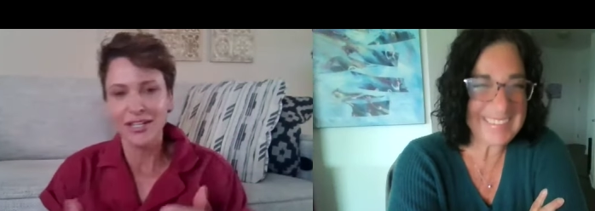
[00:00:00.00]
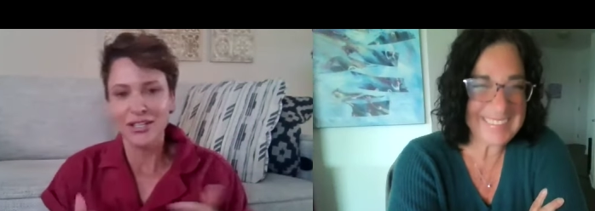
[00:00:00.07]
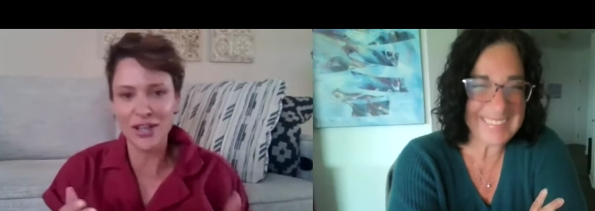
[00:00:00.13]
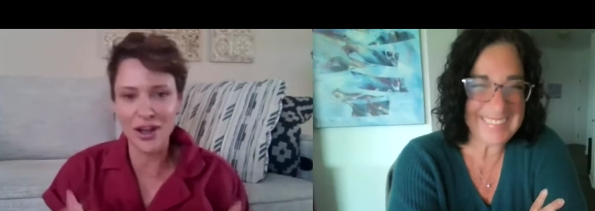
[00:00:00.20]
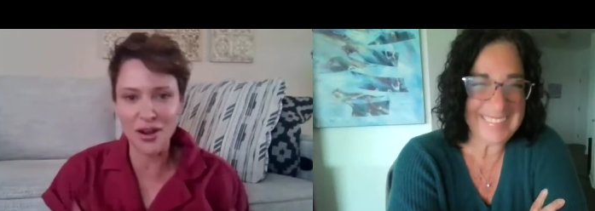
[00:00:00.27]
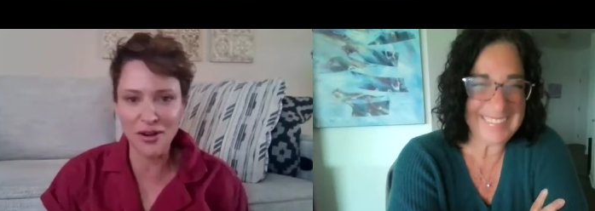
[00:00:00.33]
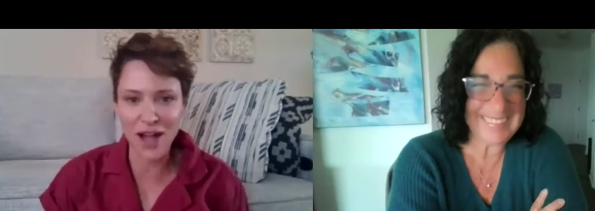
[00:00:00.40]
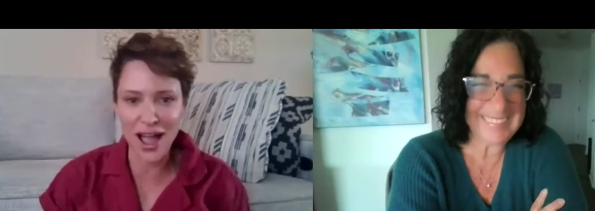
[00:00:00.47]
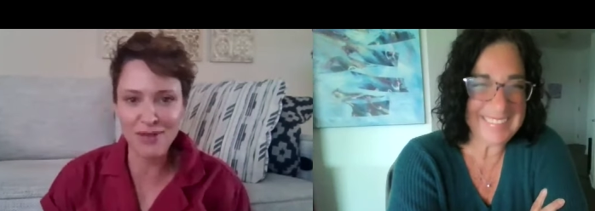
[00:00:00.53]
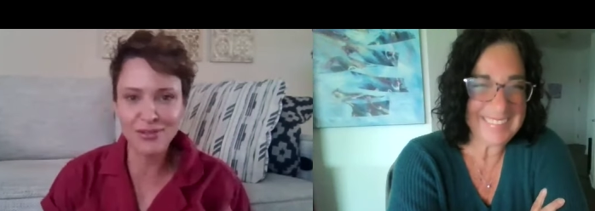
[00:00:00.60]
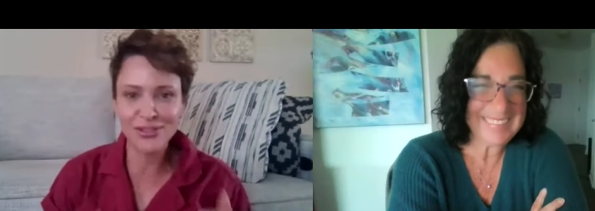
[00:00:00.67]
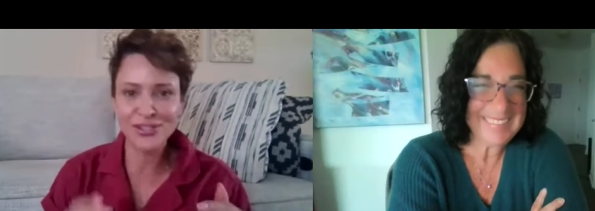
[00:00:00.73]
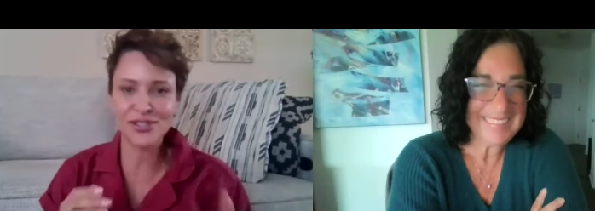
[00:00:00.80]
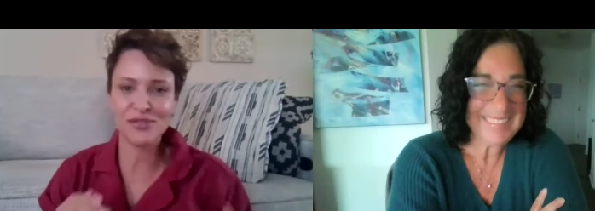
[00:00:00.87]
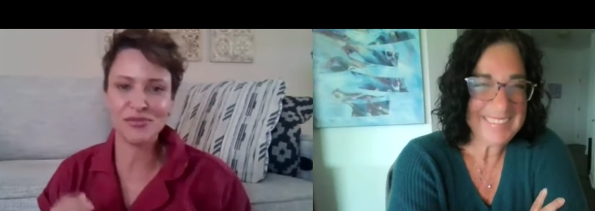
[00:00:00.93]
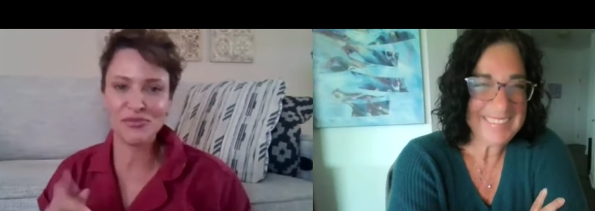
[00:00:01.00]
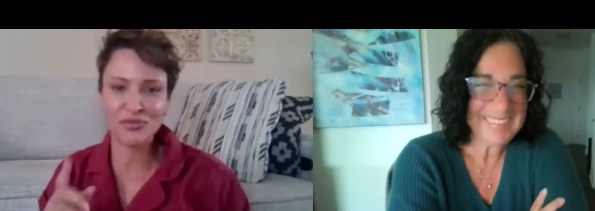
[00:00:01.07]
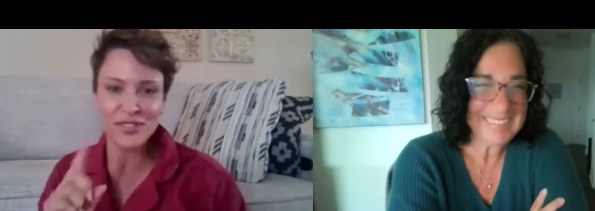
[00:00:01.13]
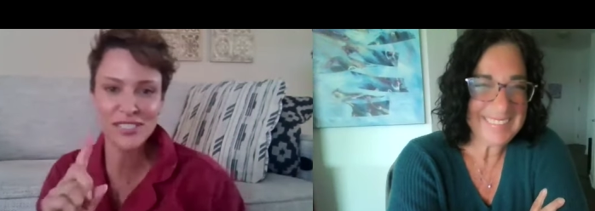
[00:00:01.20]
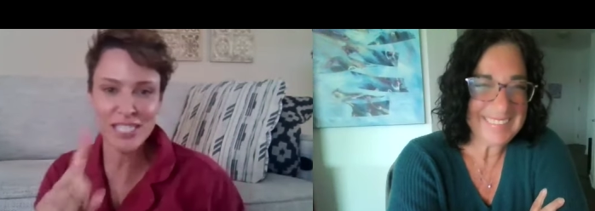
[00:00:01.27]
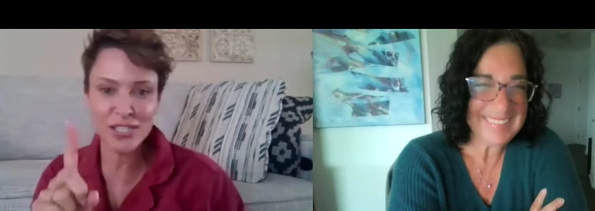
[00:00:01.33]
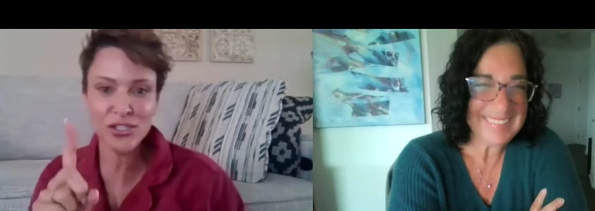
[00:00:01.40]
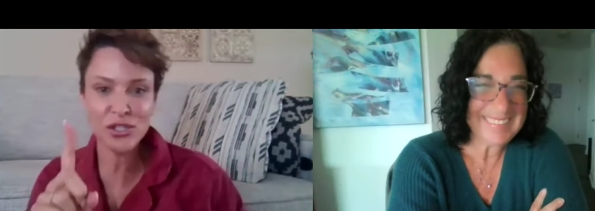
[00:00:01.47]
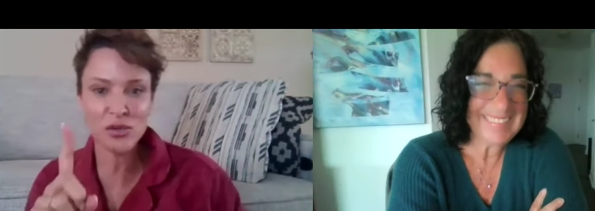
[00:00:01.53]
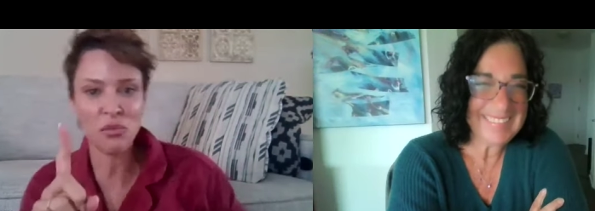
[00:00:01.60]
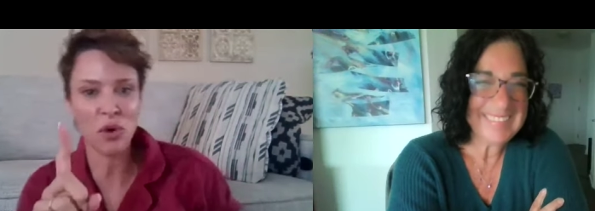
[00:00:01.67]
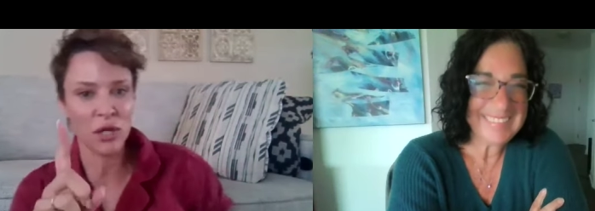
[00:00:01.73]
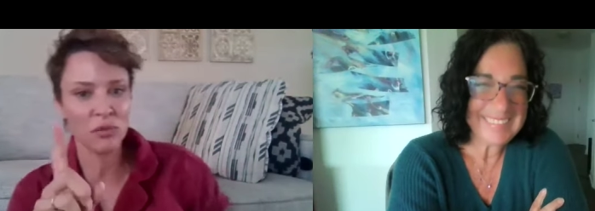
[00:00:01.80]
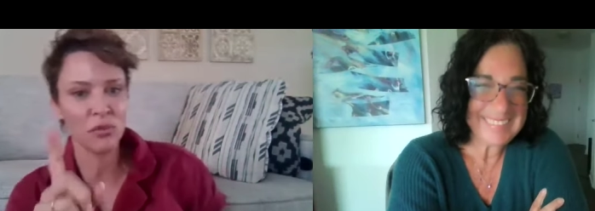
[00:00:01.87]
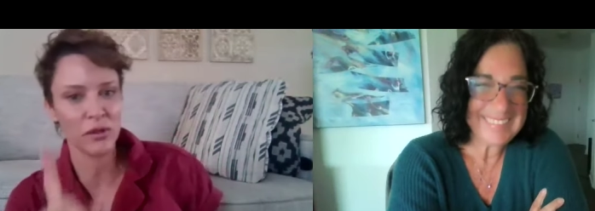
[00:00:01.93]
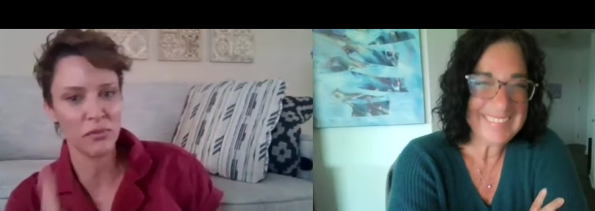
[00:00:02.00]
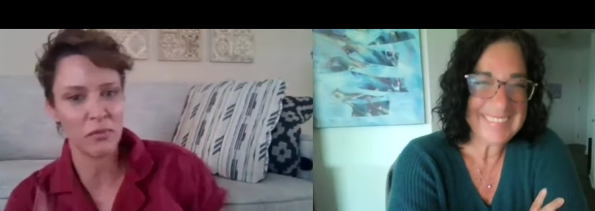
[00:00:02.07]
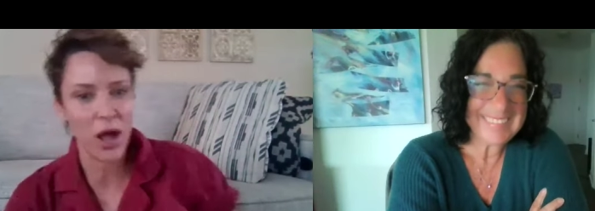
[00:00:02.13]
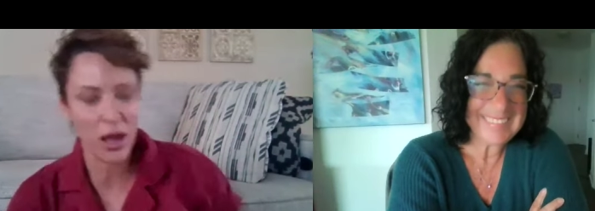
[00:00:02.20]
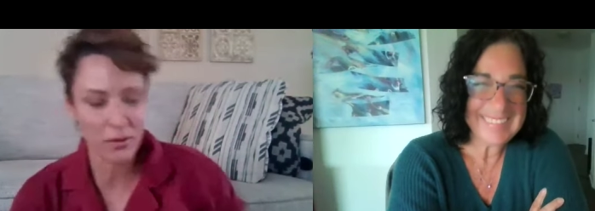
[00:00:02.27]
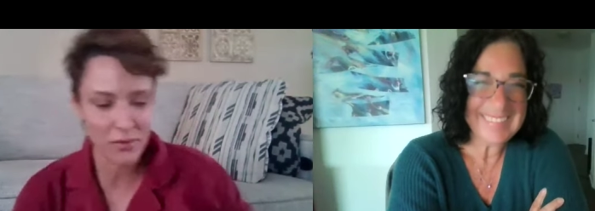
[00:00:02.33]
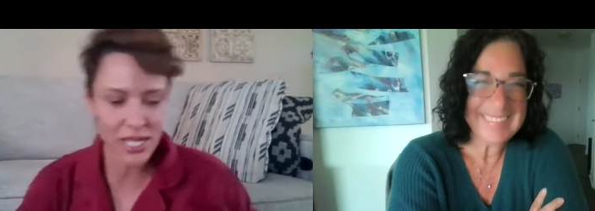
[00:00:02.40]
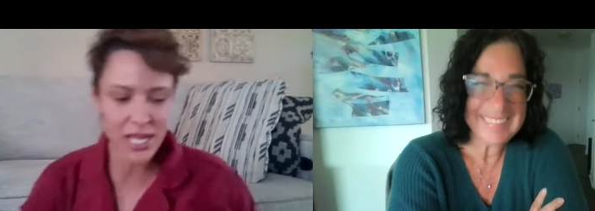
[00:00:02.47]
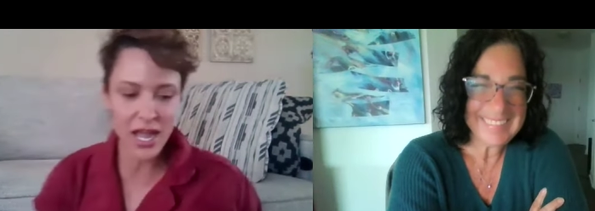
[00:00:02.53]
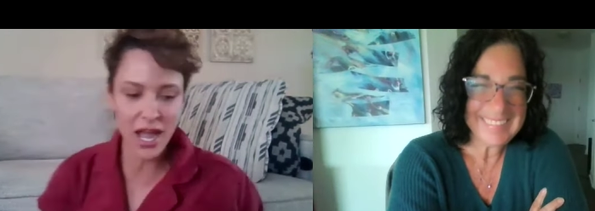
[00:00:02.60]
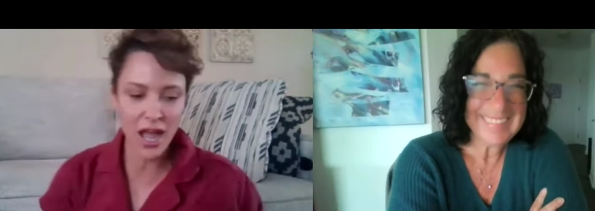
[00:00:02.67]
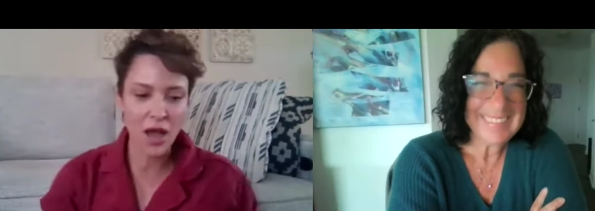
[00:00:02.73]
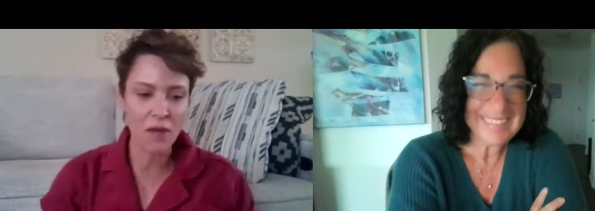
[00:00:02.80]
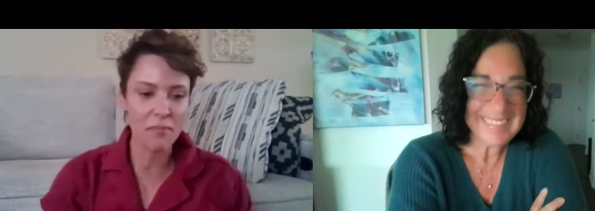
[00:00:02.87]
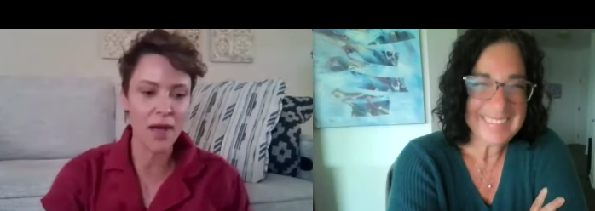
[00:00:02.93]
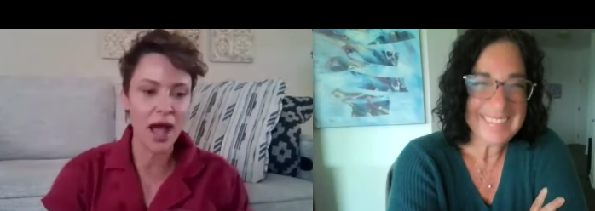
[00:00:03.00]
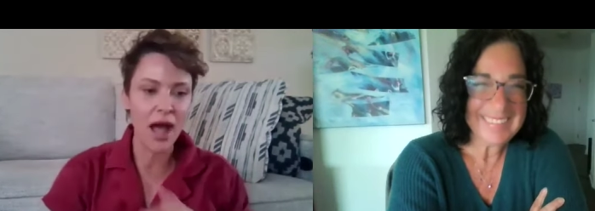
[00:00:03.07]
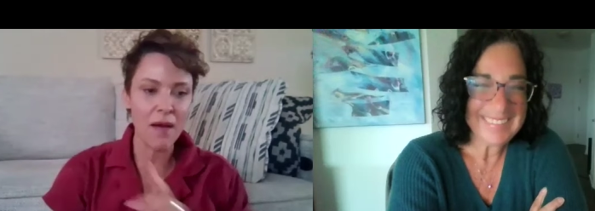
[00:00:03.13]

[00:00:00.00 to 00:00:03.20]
Speaker 1: You know, I was season one with Bobby. Um,